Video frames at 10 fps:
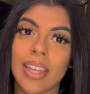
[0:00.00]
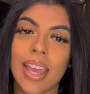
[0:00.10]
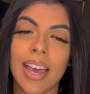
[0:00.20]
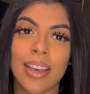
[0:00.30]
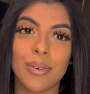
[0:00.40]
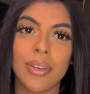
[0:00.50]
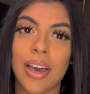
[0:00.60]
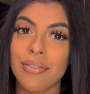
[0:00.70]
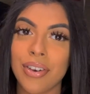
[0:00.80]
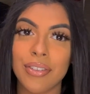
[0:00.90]
yeah,
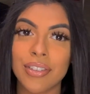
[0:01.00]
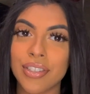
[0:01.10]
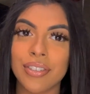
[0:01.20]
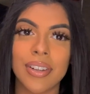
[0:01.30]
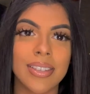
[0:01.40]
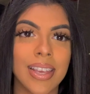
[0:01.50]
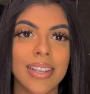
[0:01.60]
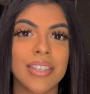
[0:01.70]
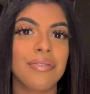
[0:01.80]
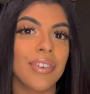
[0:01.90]
without further ado, let's get
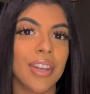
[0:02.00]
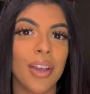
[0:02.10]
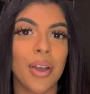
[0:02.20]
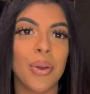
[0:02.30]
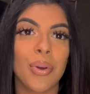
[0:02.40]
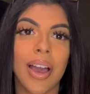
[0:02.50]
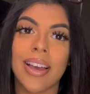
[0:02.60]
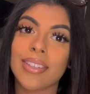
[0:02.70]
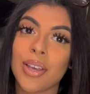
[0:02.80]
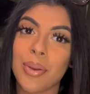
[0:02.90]
into the video,
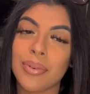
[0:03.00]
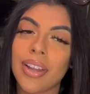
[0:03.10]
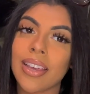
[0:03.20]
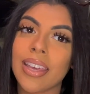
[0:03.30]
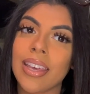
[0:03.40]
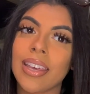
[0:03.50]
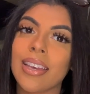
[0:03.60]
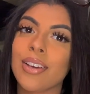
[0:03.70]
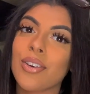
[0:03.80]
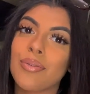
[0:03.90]
and I hope you like it.
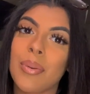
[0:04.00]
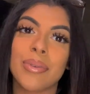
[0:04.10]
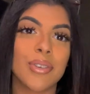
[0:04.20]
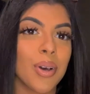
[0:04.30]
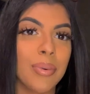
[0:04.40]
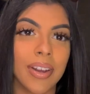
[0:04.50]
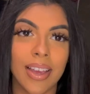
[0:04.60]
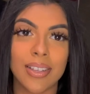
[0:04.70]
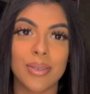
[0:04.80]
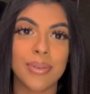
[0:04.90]
Remember to comment,
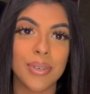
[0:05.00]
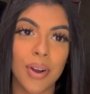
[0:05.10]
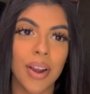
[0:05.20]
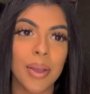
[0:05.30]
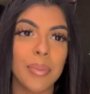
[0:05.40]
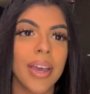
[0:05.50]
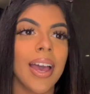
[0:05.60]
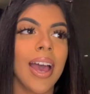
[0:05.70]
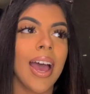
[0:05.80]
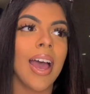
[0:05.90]
like, and subscribe,
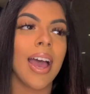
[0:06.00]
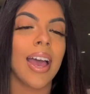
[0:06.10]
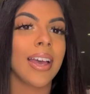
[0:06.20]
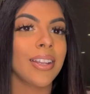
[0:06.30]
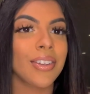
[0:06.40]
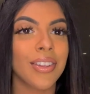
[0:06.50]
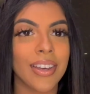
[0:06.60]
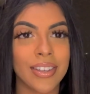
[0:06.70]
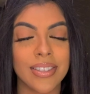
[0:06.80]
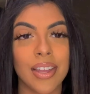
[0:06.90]
and all
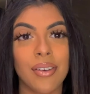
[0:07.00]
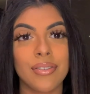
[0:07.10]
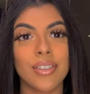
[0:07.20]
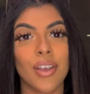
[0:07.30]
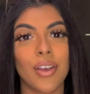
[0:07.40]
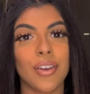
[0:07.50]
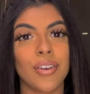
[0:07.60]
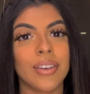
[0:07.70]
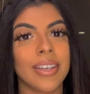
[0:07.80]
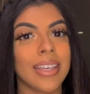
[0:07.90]
that good stuff. So
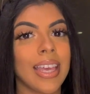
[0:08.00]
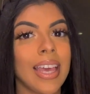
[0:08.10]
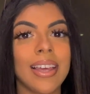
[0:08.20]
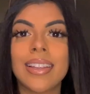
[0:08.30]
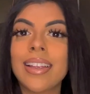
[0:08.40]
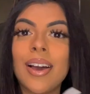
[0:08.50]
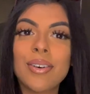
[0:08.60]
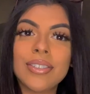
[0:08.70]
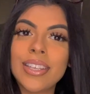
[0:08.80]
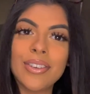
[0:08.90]
yeah,
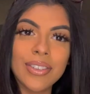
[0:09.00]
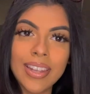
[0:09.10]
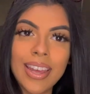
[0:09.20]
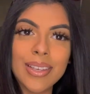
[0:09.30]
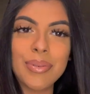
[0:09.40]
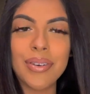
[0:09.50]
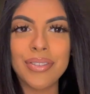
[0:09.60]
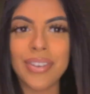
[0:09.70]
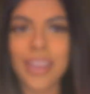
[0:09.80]
I'll see you in the next part of